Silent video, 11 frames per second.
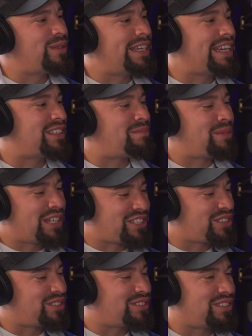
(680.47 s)
get the
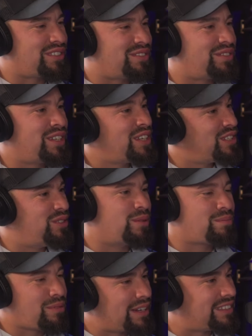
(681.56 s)
pictures of you
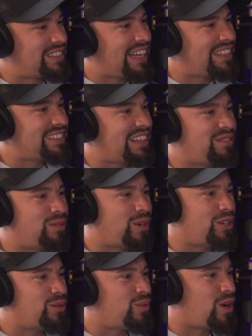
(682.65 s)
and Princess everywhere
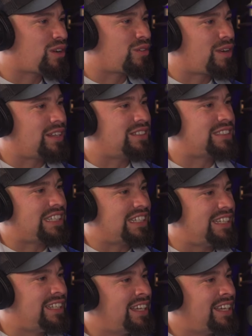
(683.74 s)
you walk around the city.